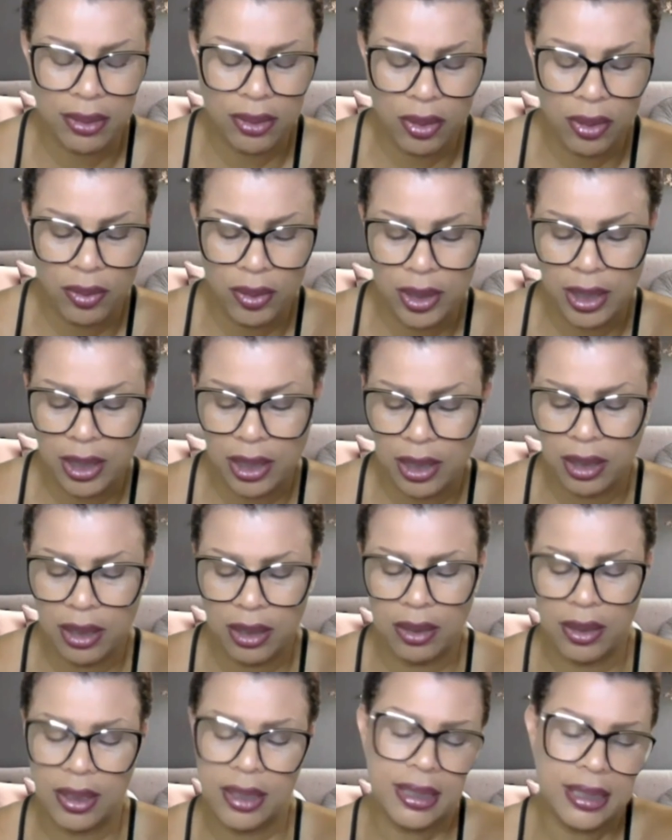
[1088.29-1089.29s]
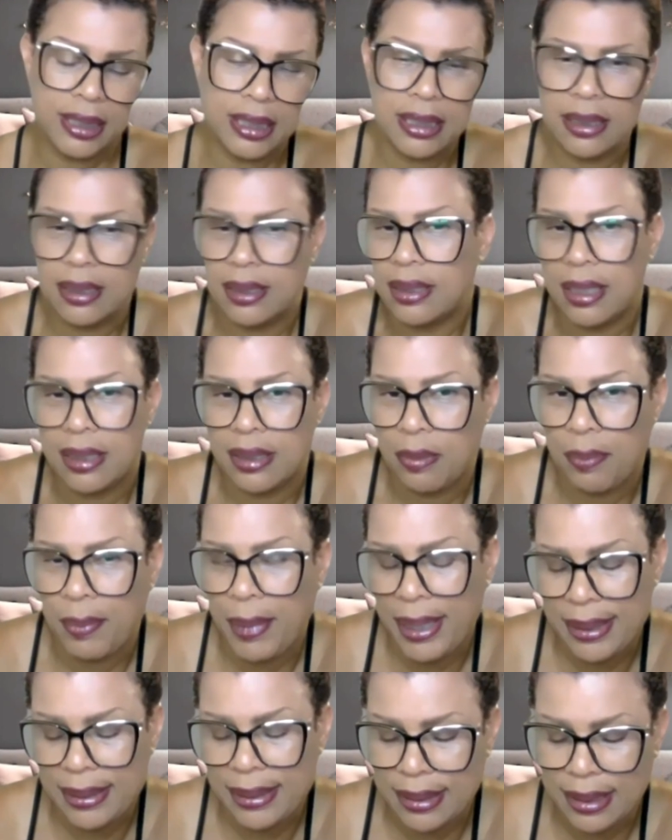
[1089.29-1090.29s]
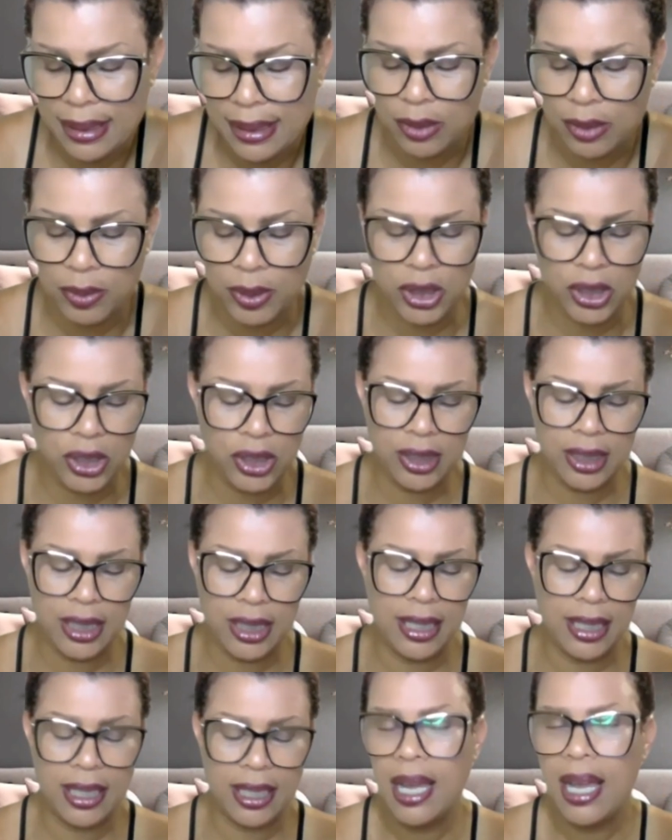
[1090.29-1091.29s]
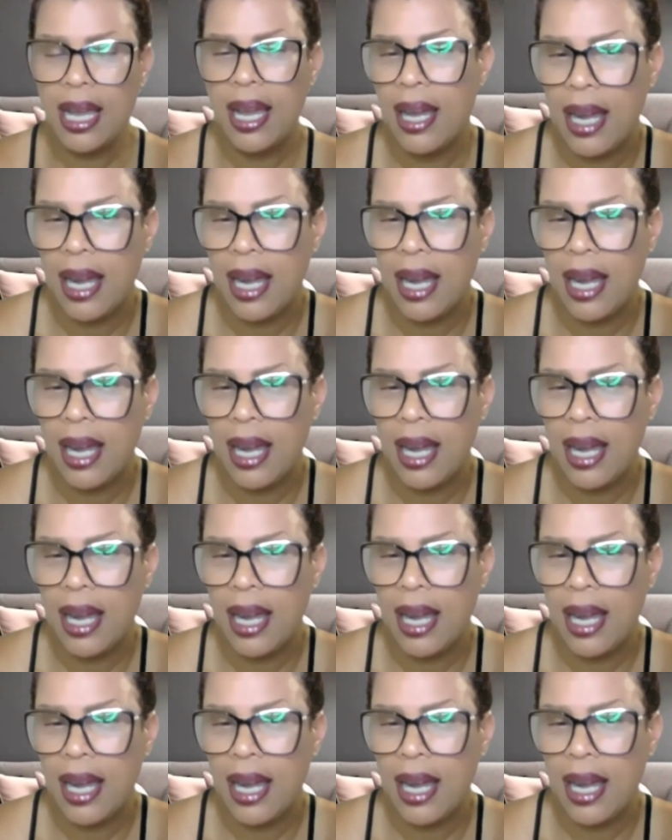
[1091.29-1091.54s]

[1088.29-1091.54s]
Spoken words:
It just doesn't make sense what she's saying.